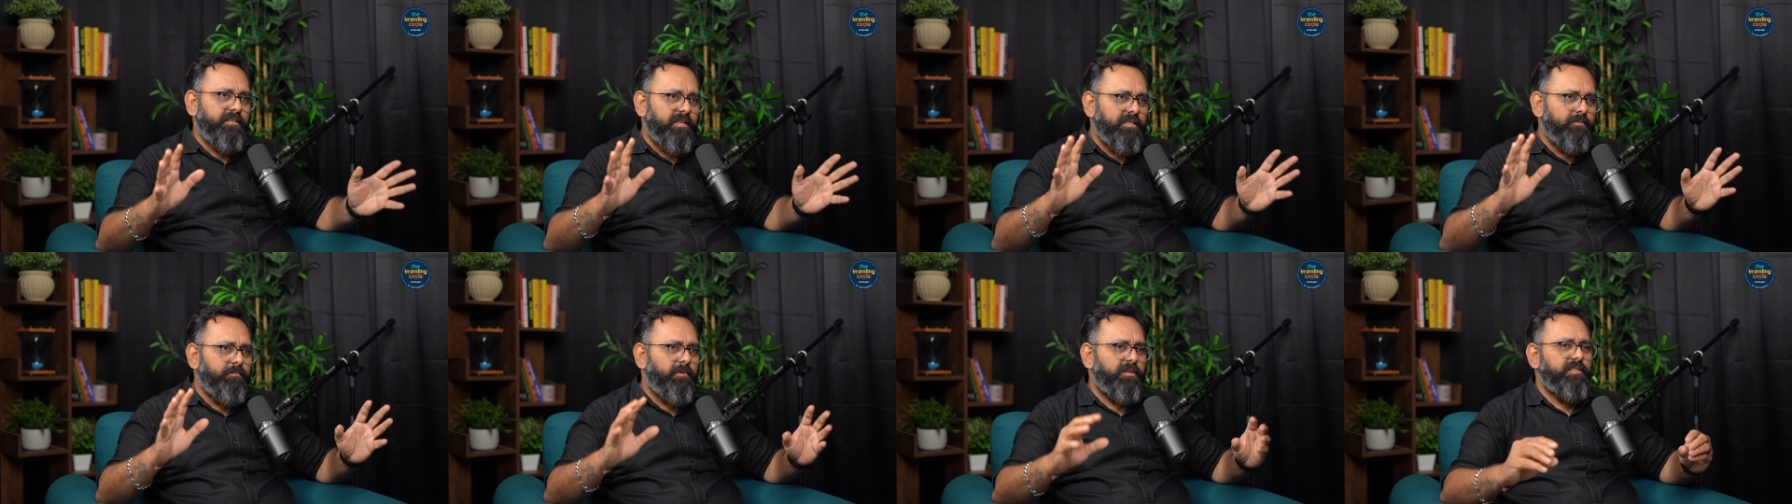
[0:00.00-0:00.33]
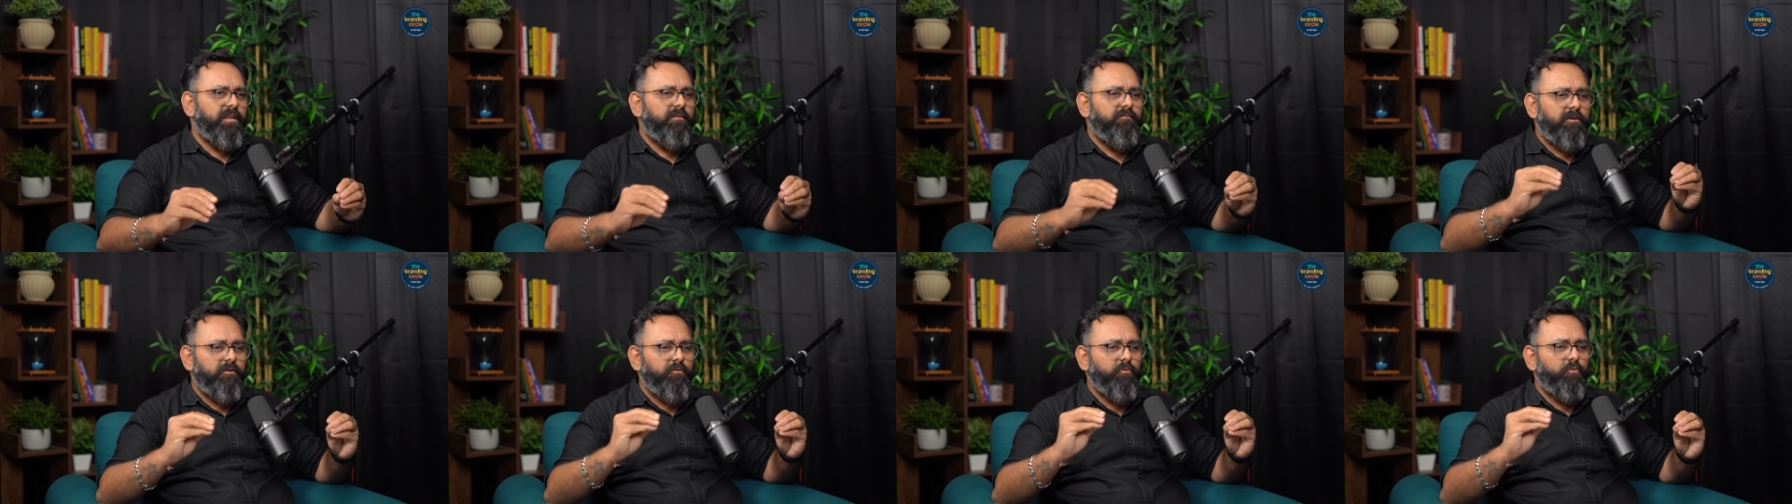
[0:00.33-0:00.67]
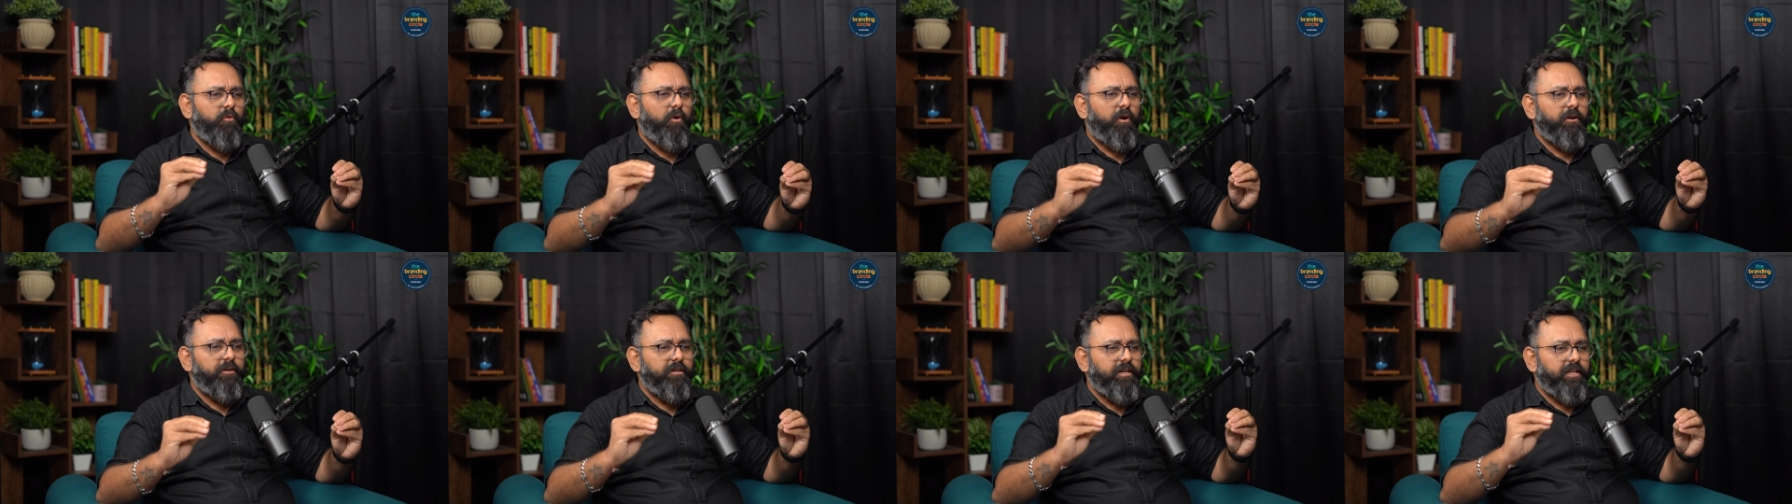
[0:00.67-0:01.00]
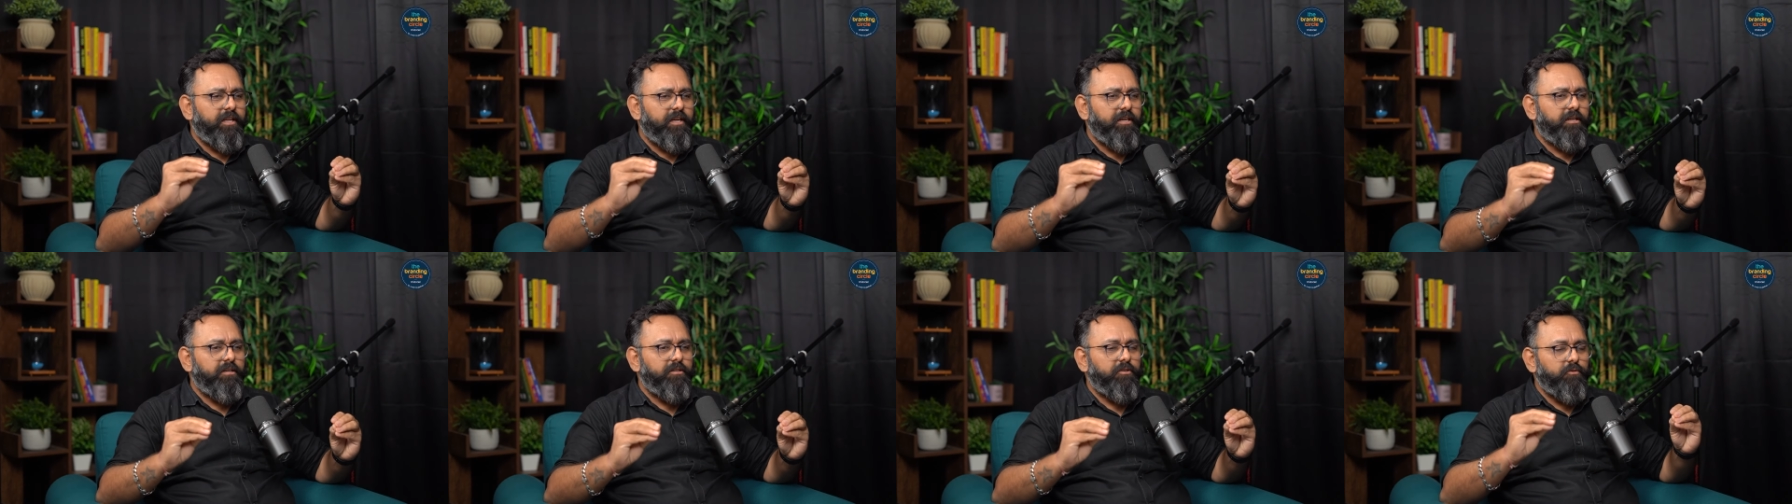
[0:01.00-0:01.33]
but someone
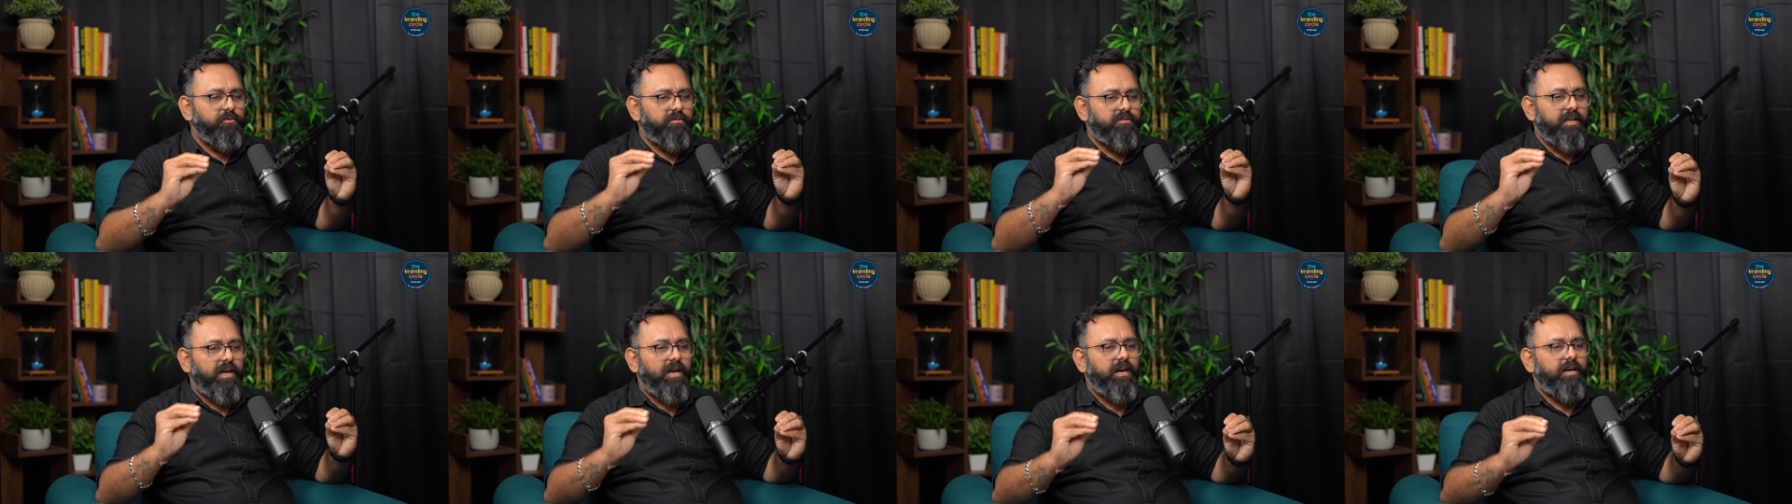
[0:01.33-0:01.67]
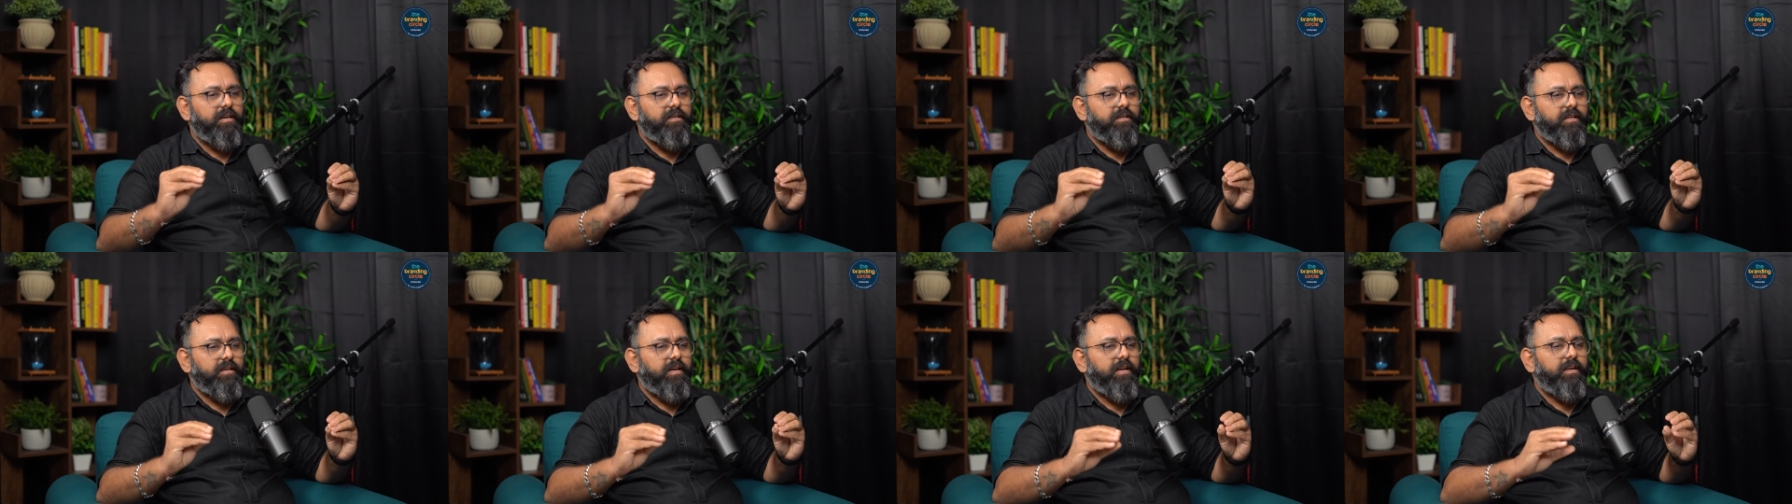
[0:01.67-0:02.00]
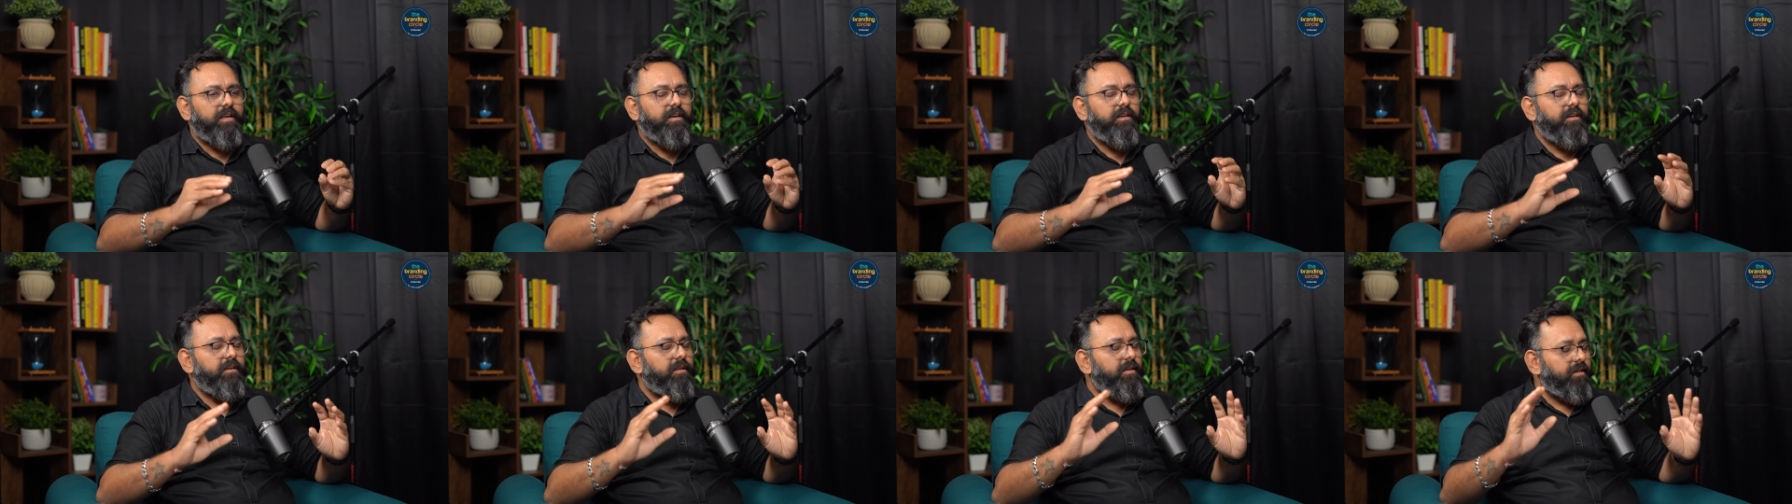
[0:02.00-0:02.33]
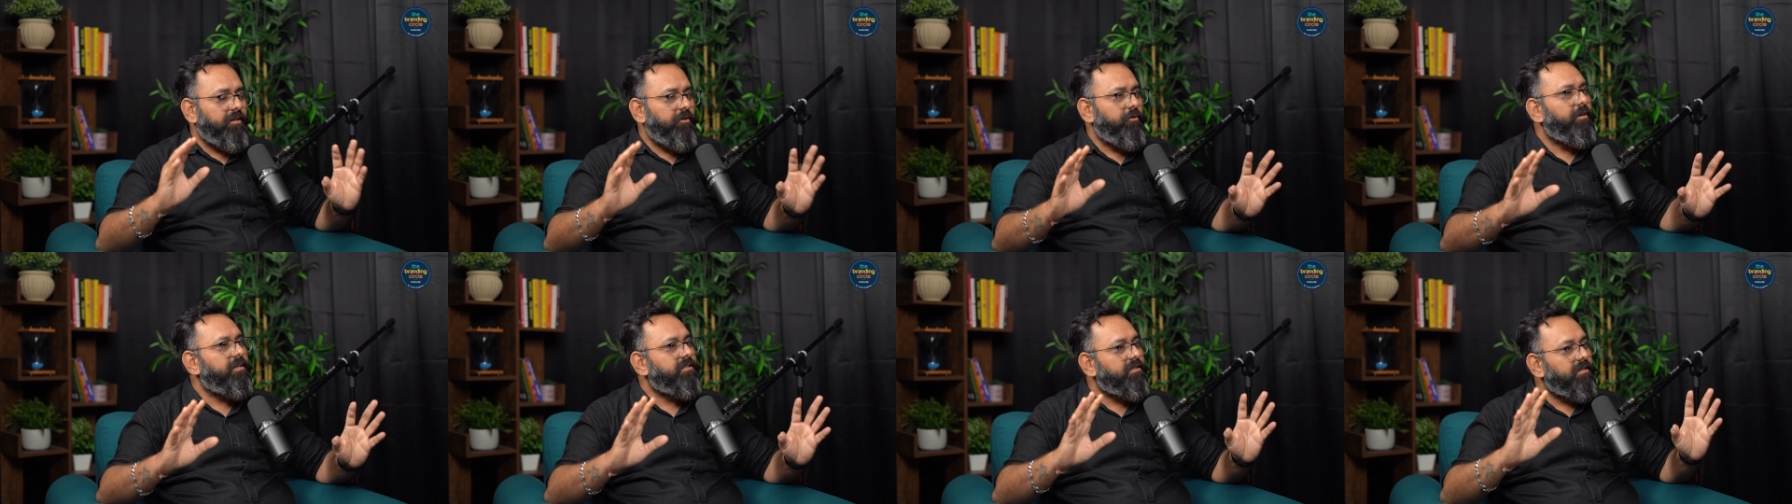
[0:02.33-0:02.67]
wanting to start an
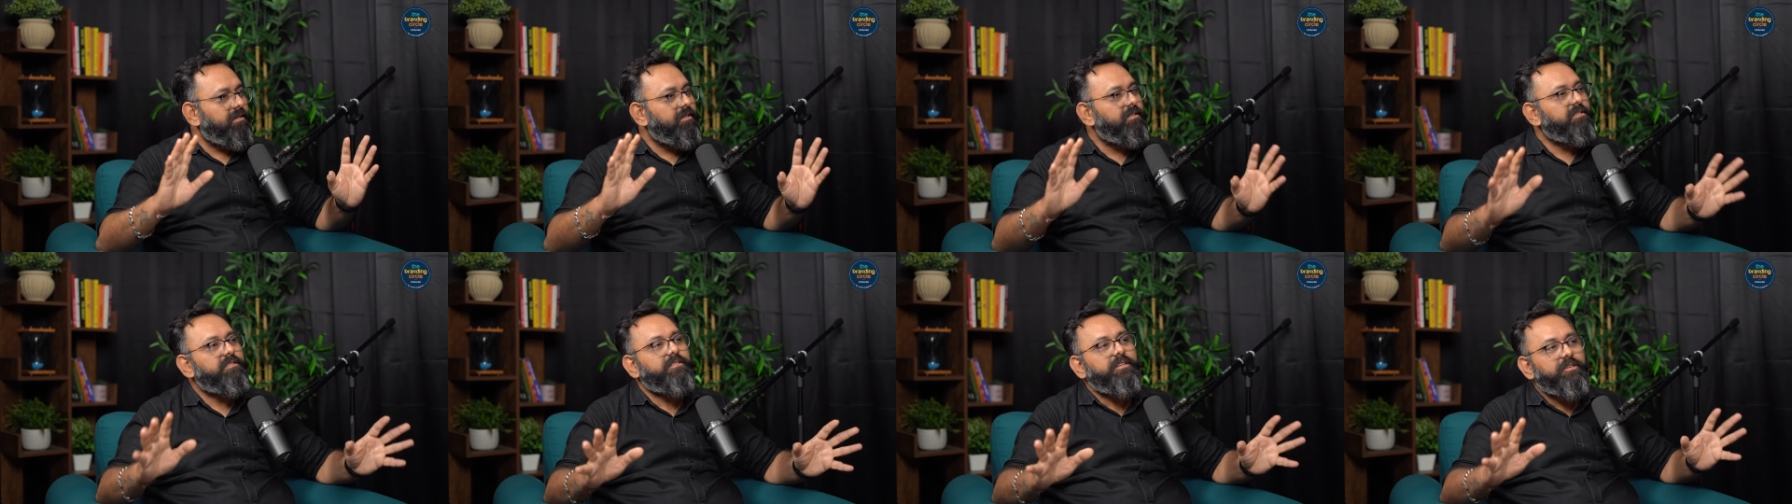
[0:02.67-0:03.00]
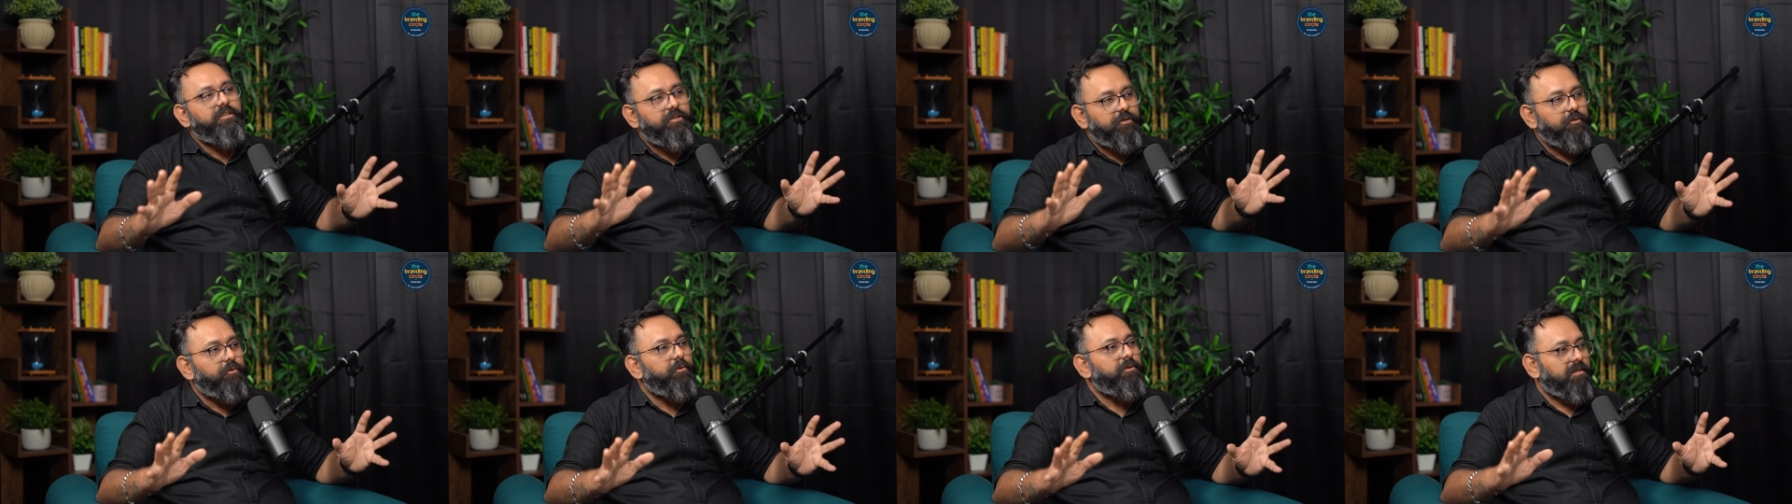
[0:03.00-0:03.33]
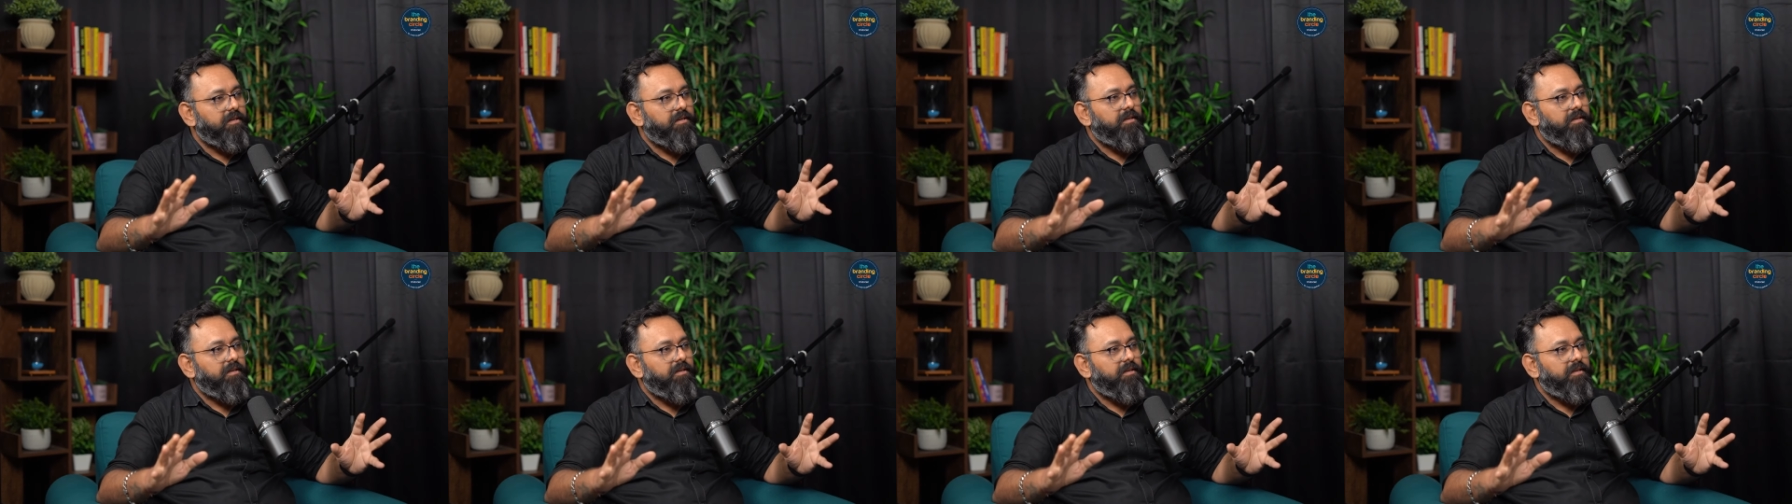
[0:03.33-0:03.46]
educational institute,